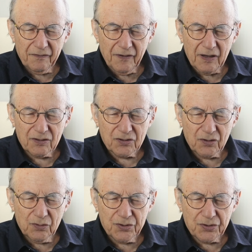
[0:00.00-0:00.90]
final
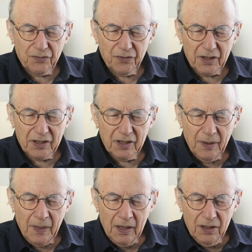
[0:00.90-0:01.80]
solution really
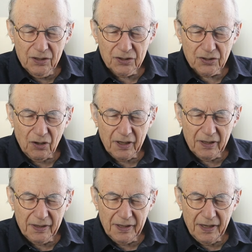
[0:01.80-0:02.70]

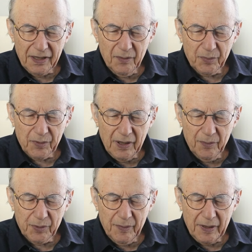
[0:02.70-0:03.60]
started getting
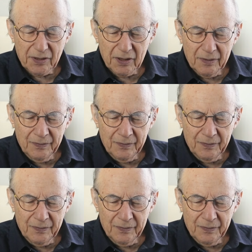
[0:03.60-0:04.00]
implemented.